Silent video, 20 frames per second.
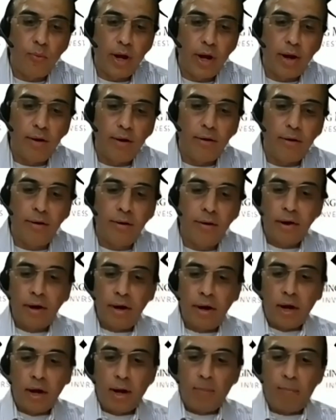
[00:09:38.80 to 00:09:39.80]
where
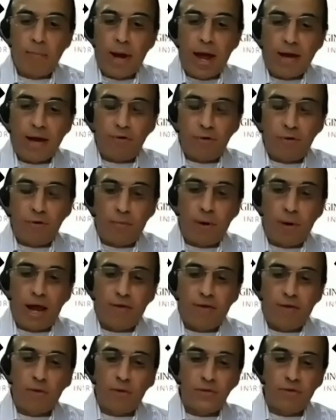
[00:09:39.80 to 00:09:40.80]

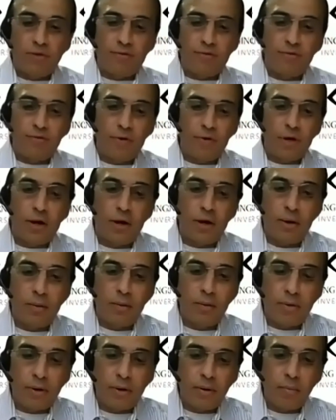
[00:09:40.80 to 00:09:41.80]
platforms have
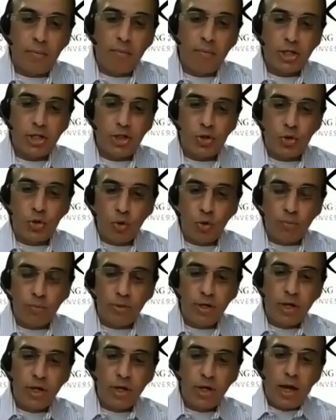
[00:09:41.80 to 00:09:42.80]

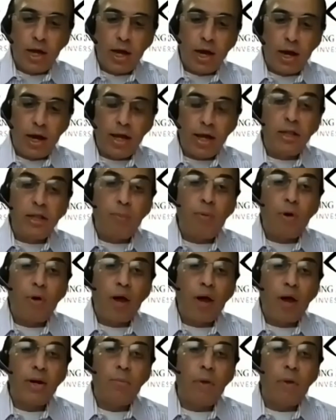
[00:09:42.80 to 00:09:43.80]
mushroomed in the
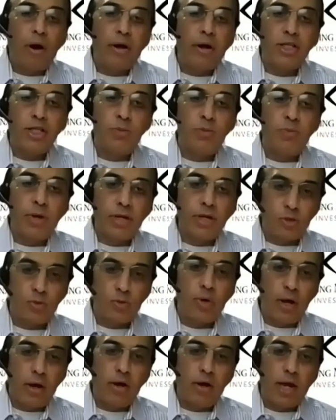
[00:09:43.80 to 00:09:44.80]
private market
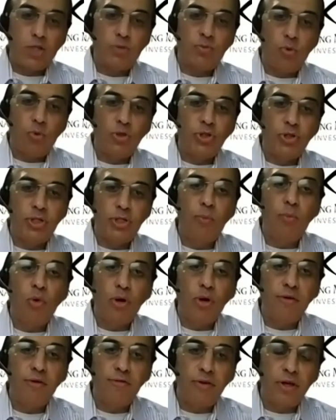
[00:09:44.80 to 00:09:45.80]
space, where exposures are
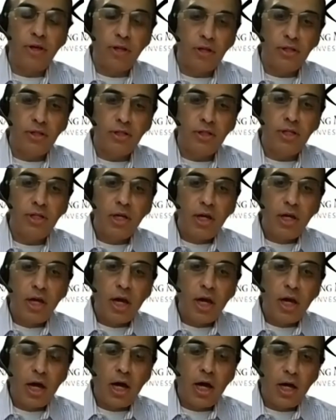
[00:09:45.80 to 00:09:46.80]
more difficult
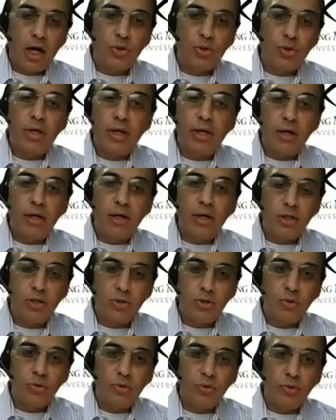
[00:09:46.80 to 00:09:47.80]

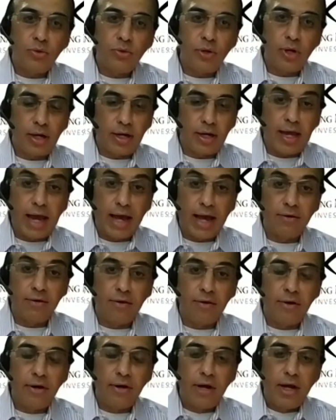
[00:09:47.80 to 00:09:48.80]
to
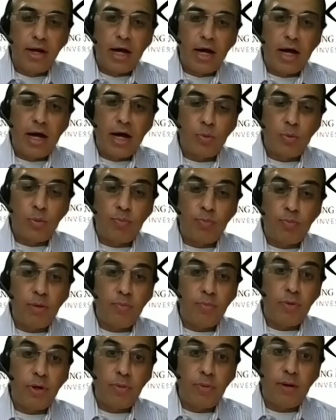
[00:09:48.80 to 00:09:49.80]
gather. So
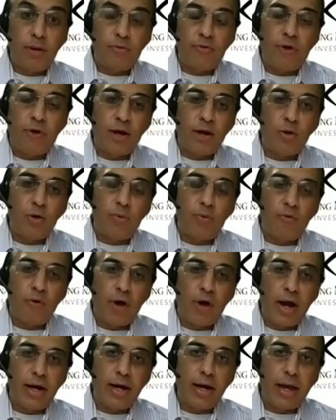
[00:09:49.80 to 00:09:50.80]
people are trying to
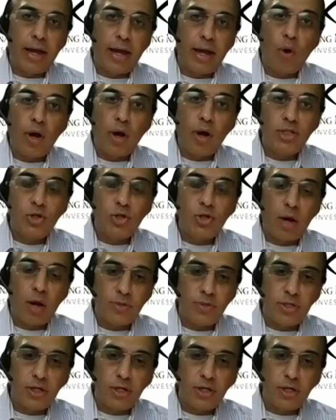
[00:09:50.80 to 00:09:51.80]
provide like
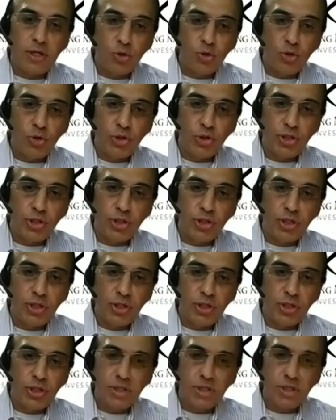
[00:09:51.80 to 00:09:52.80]
one-stop solutions.
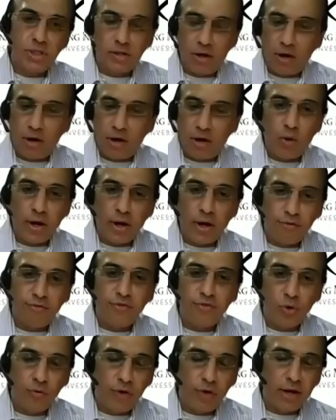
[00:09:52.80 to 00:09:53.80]
There are quite a
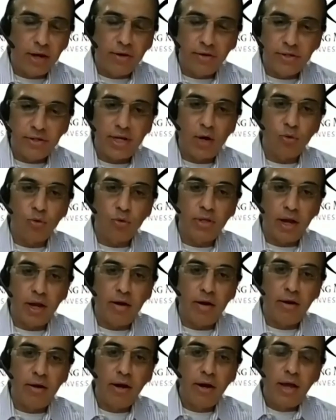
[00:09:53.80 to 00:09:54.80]
few vendors out
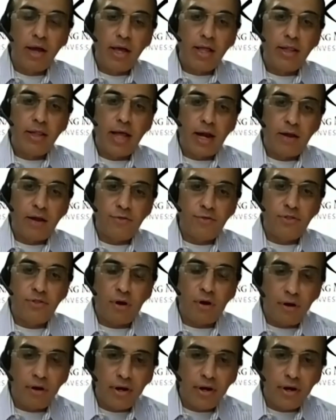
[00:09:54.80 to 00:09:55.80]
there that have
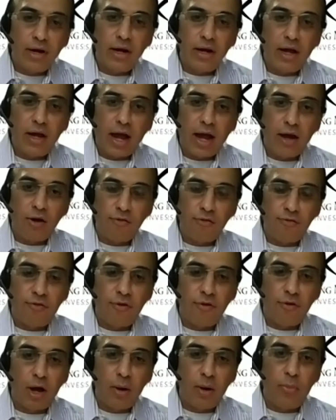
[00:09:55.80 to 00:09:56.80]
started kind
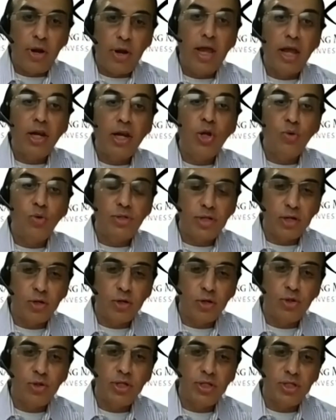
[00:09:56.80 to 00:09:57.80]
of bringing new
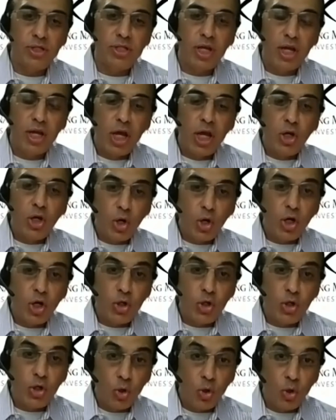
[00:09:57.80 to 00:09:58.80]
solutions
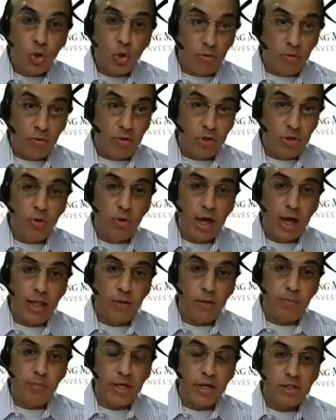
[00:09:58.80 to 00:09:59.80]
to
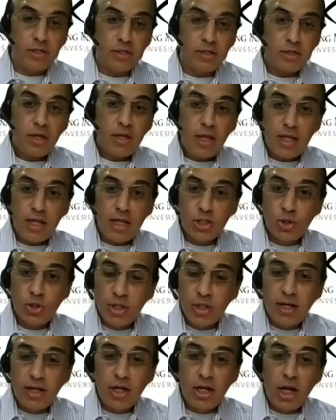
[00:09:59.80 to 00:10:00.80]
LPs, so
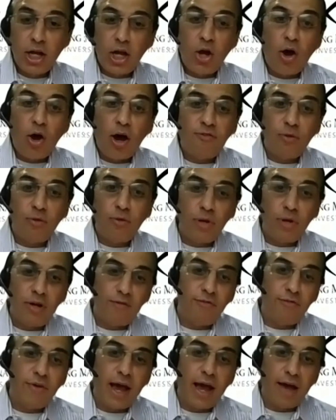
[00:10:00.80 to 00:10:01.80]
that, God
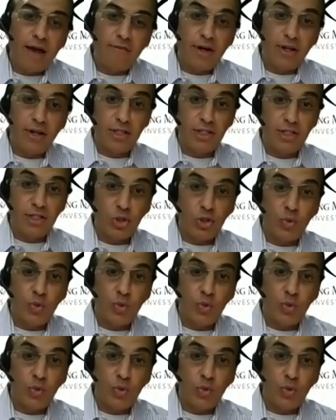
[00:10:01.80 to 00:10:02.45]
forbid, if we have another